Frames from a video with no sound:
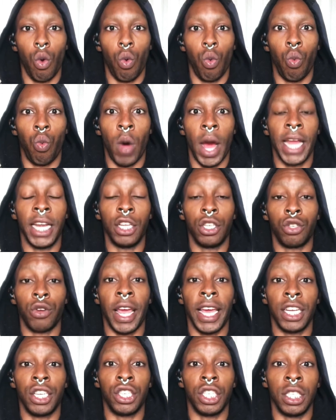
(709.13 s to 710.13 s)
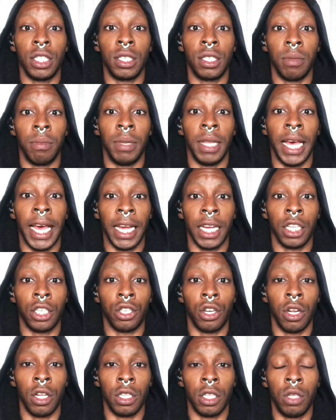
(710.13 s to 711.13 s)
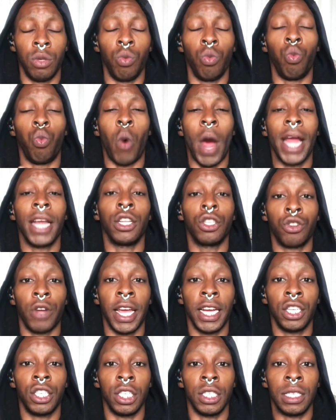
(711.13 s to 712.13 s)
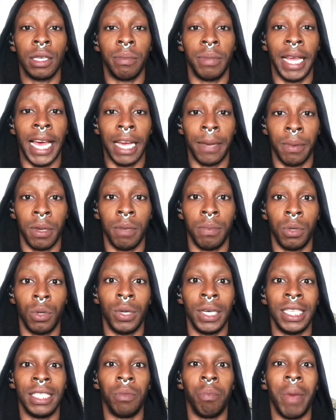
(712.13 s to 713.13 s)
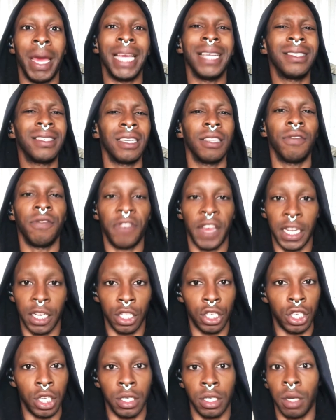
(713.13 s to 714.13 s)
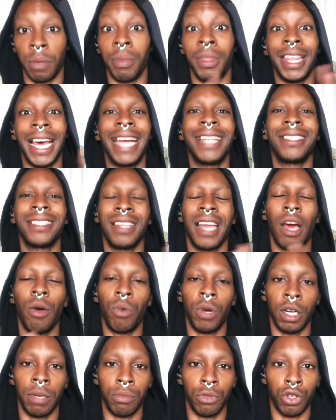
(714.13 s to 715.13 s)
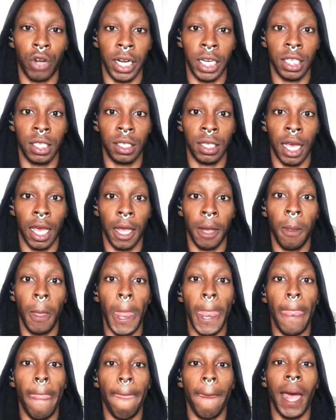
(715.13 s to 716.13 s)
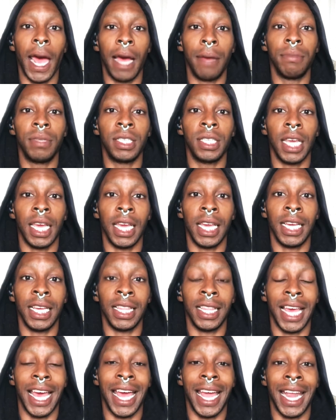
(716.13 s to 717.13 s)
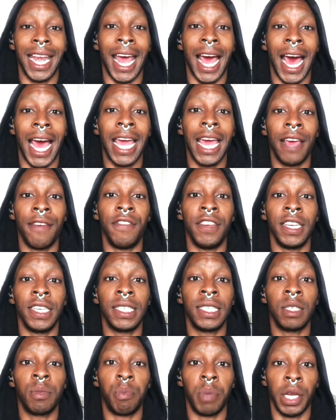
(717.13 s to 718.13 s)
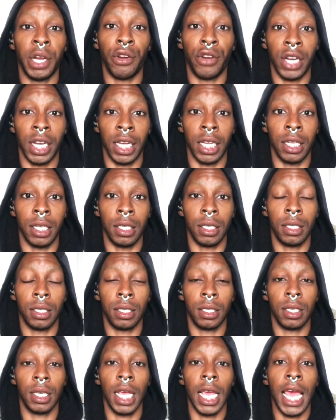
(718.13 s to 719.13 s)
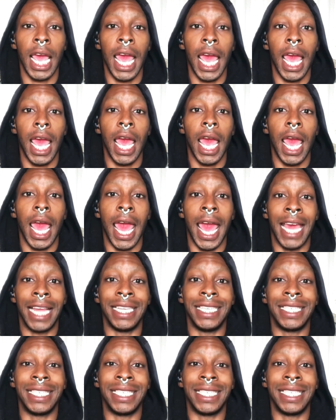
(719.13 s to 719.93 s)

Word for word: white attraction to black white attraction to black people is based in fetishism. That's not what I'm trying to say. I'm saying that I have experienced and